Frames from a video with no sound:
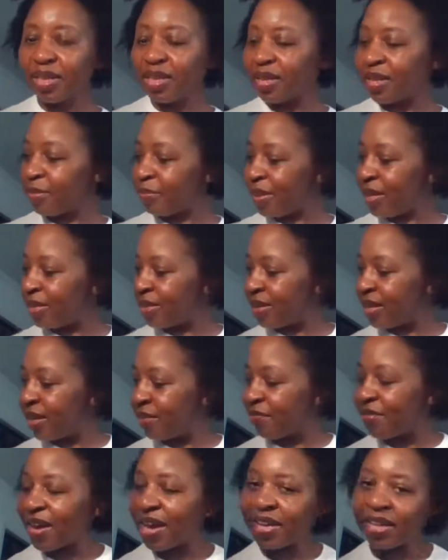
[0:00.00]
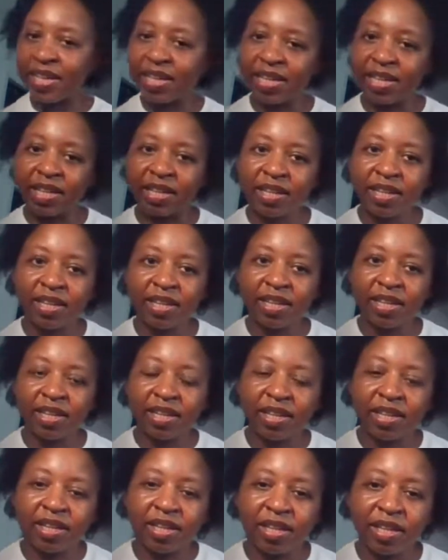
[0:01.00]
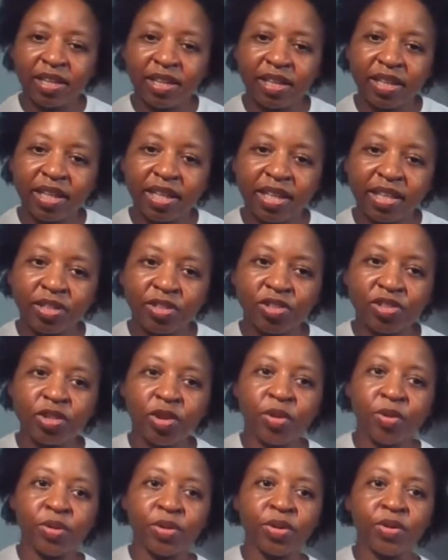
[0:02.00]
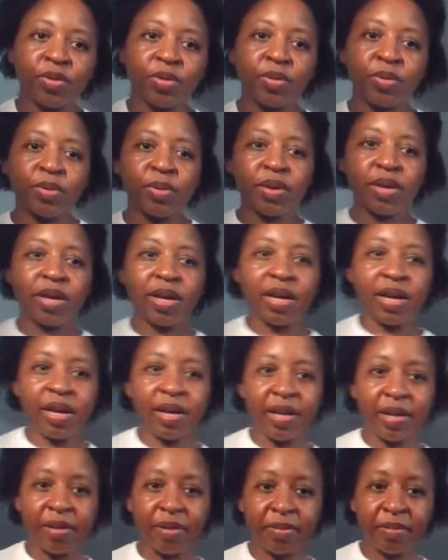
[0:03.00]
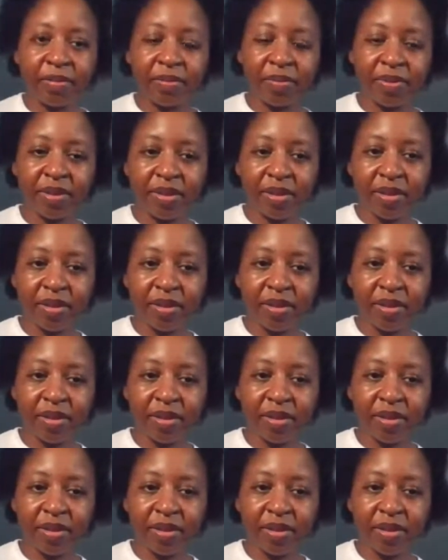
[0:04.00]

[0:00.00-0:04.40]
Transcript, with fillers: let me see if I can can show you. Um,